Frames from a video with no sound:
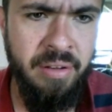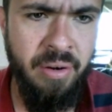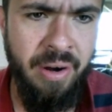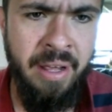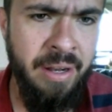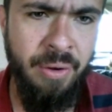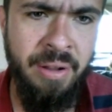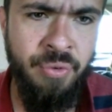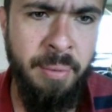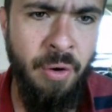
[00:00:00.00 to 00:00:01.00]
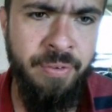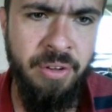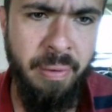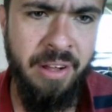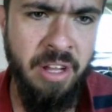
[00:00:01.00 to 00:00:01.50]
All right, knowing that's from a Whole
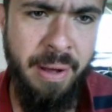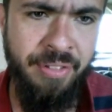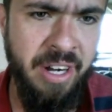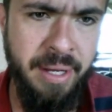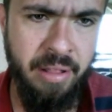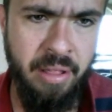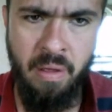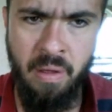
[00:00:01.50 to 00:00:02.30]
Foods, probably cost about 30 bucks.